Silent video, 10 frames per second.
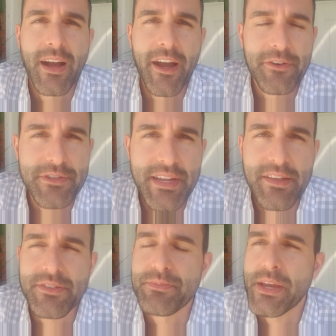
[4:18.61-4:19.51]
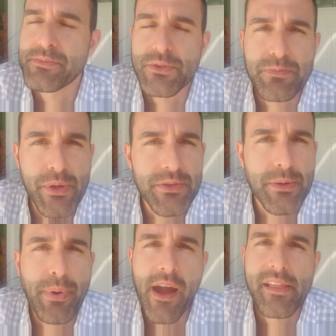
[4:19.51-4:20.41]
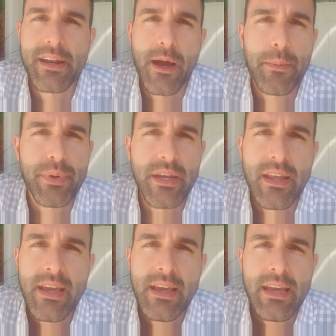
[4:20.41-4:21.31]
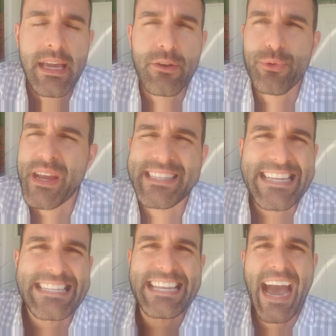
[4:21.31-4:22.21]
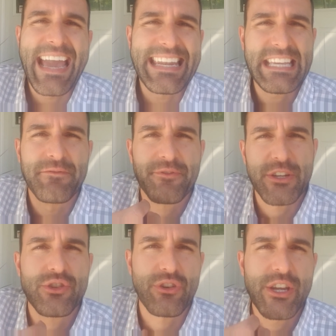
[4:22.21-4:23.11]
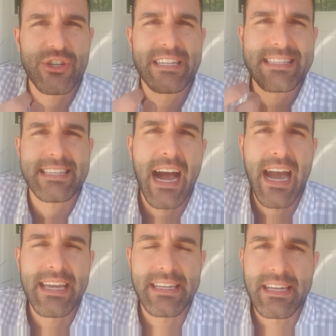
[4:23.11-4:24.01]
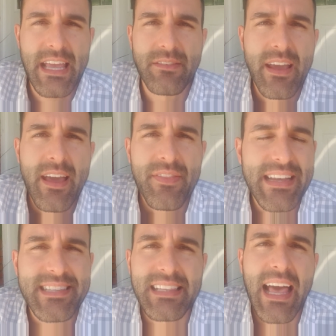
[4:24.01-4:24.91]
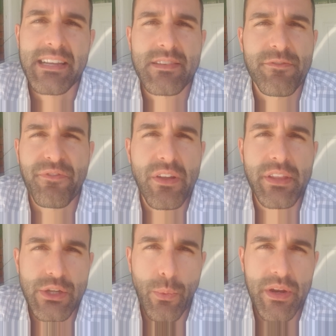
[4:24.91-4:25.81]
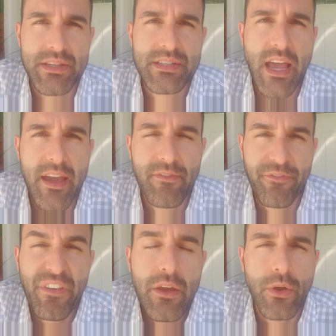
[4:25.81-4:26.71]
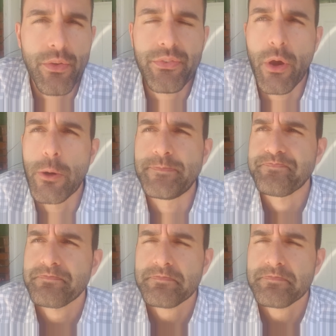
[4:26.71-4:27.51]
I understand sometimes those bills are piling up and it creates anxiety and frustration inside and, and that's the last feeling you want to say feel so